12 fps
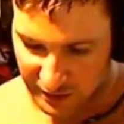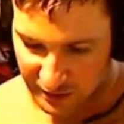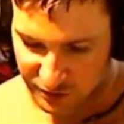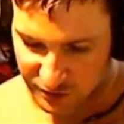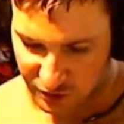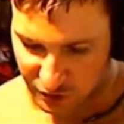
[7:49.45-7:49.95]

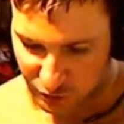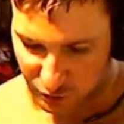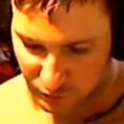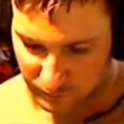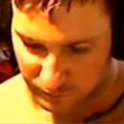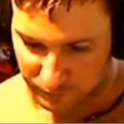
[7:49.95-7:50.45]
So,
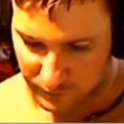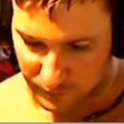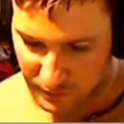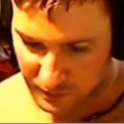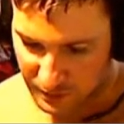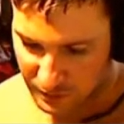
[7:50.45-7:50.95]

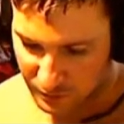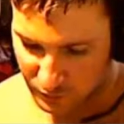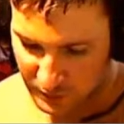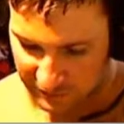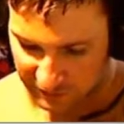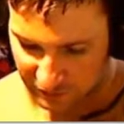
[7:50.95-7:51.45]

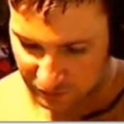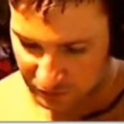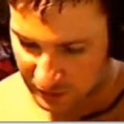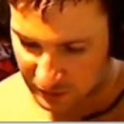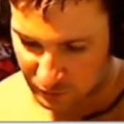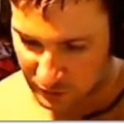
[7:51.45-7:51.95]
we have a
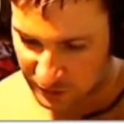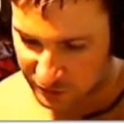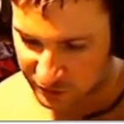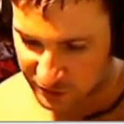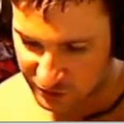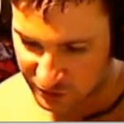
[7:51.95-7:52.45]
lot of water
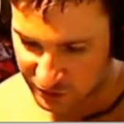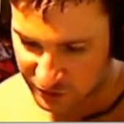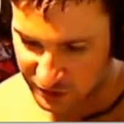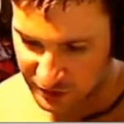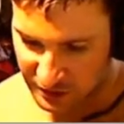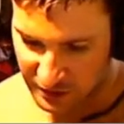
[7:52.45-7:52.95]

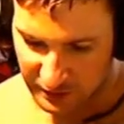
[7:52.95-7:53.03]
creatures.